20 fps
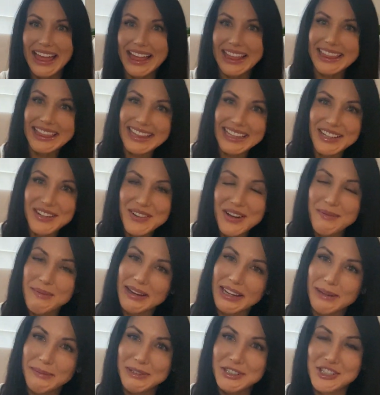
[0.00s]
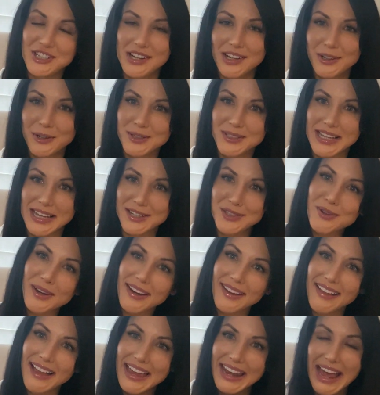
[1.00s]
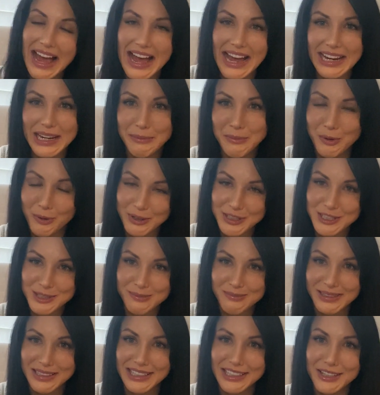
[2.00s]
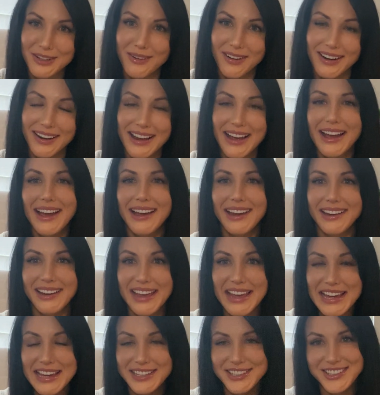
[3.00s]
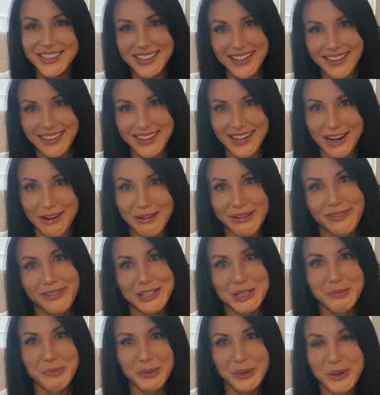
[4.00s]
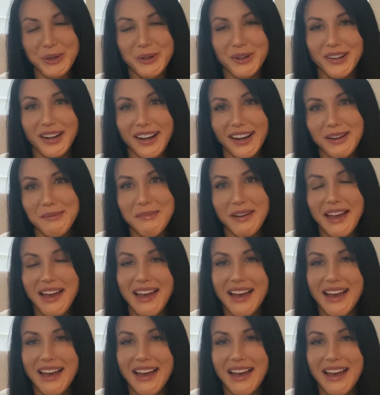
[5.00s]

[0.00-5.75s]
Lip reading: Hello, my name is Chanel Cosette Doyle, and I am going to be your guide during the Gut Refresh program.